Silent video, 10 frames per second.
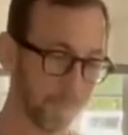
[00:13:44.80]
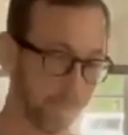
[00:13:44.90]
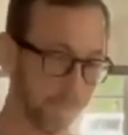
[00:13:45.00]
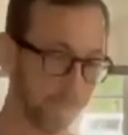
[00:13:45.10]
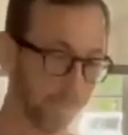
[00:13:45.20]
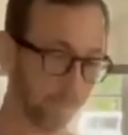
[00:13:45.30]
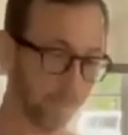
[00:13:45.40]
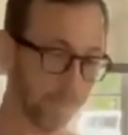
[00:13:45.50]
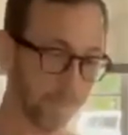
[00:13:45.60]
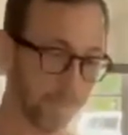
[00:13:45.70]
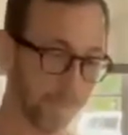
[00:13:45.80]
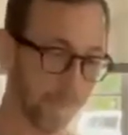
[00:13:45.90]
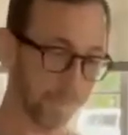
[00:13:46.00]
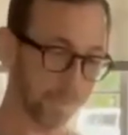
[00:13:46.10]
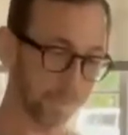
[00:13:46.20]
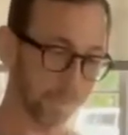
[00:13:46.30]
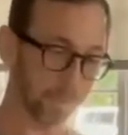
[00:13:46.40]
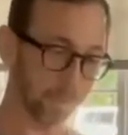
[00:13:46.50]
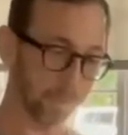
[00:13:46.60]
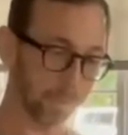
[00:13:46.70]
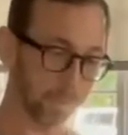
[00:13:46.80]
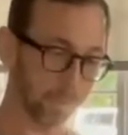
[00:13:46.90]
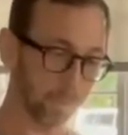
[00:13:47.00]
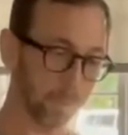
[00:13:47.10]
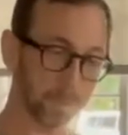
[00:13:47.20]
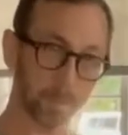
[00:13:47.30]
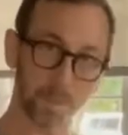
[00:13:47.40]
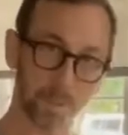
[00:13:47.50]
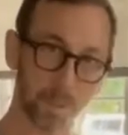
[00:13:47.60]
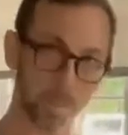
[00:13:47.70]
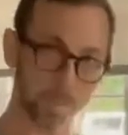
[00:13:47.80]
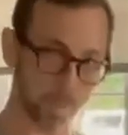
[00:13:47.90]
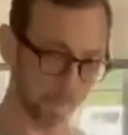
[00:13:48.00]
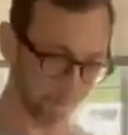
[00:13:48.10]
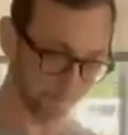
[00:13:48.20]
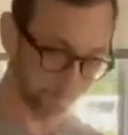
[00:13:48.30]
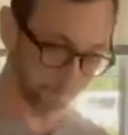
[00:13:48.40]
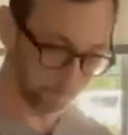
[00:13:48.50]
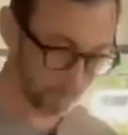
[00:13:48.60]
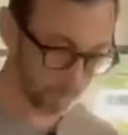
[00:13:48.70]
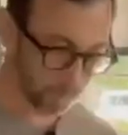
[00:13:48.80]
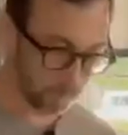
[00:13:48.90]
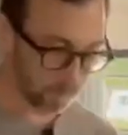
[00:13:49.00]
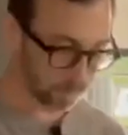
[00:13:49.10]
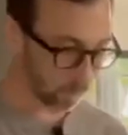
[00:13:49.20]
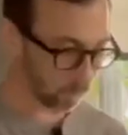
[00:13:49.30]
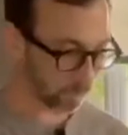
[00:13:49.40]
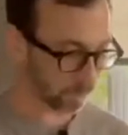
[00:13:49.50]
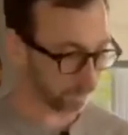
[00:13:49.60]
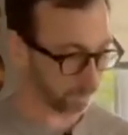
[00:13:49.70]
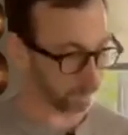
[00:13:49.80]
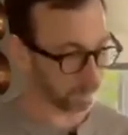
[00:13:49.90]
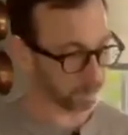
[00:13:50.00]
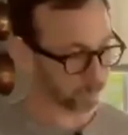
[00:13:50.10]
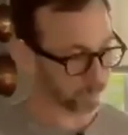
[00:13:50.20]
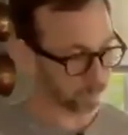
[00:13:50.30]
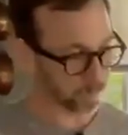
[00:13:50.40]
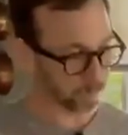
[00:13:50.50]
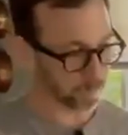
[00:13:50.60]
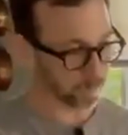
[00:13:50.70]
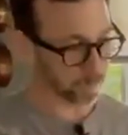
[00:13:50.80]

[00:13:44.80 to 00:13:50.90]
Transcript: and they have a really nice crispy shell to them. So we're gonna very gently,